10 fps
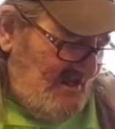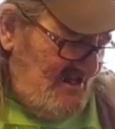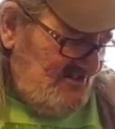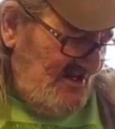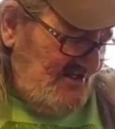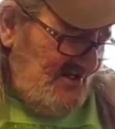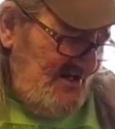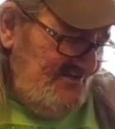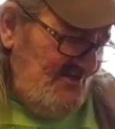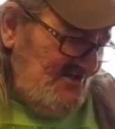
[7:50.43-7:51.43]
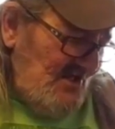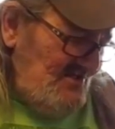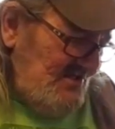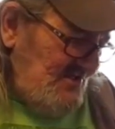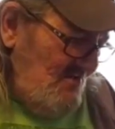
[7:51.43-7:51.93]
as I said, there's
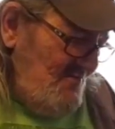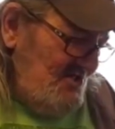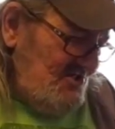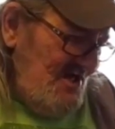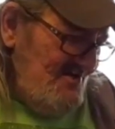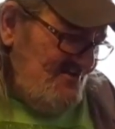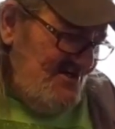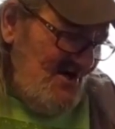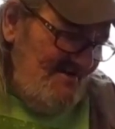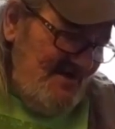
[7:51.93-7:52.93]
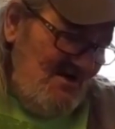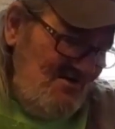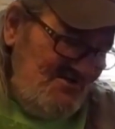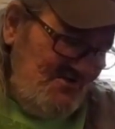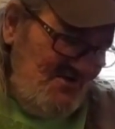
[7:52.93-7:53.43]
so much out there. I'm
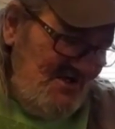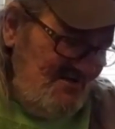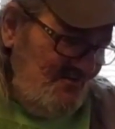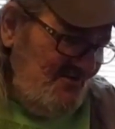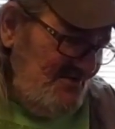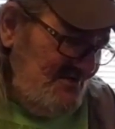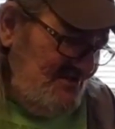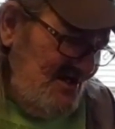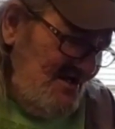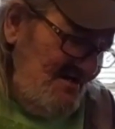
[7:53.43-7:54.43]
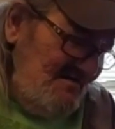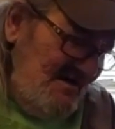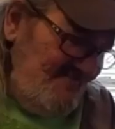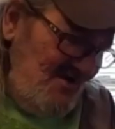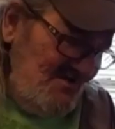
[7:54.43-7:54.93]
also gonna. Re-
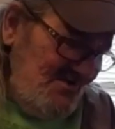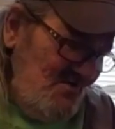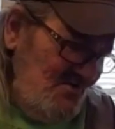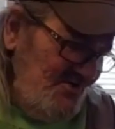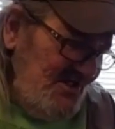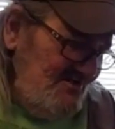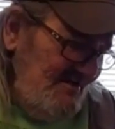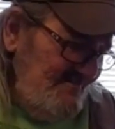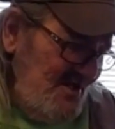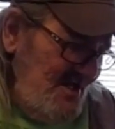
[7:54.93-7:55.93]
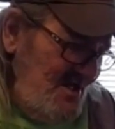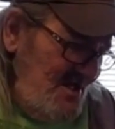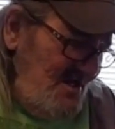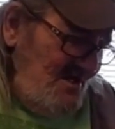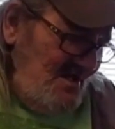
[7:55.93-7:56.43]
I'm also looking up
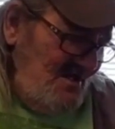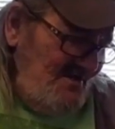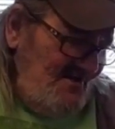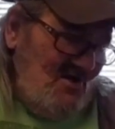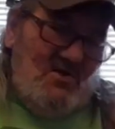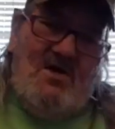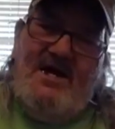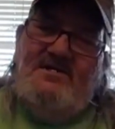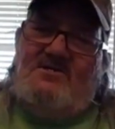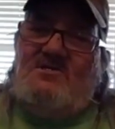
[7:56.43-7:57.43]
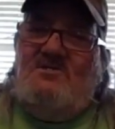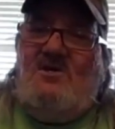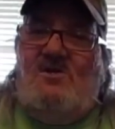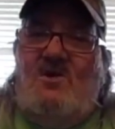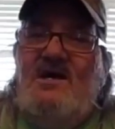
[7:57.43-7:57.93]
uh, the colloidal,
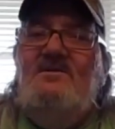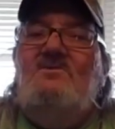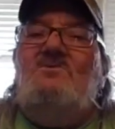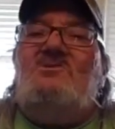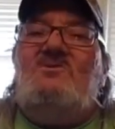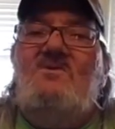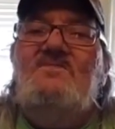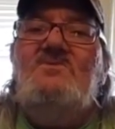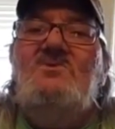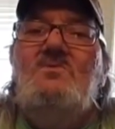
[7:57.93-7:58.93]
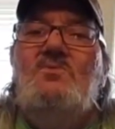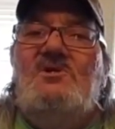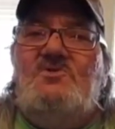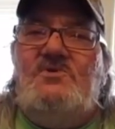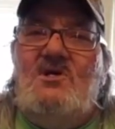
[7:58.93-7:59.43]
colloidal silver,
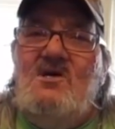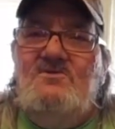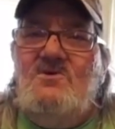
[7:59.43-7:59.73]
which we all